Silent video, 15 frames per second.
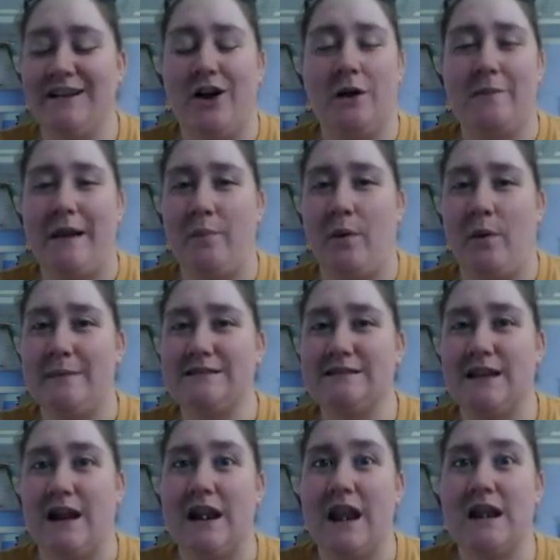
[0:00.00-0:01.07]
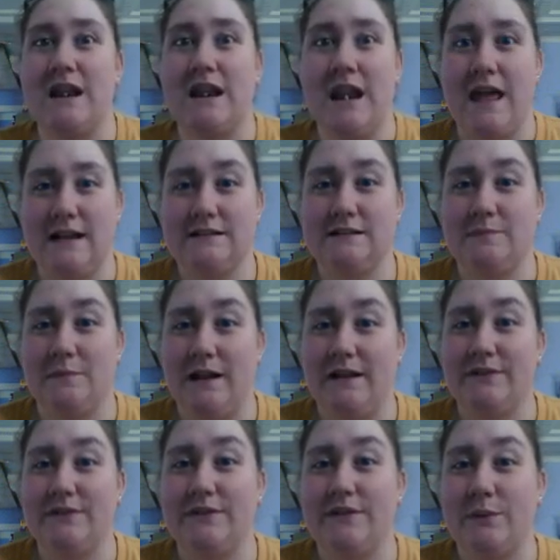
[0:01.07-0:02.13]
get all my appointments done next
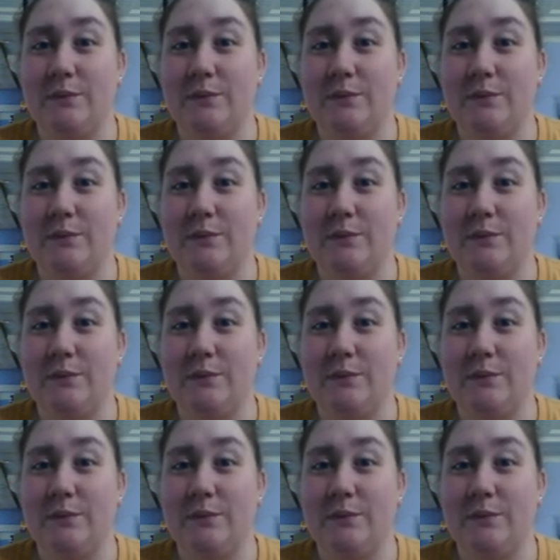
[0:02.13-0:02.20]
month,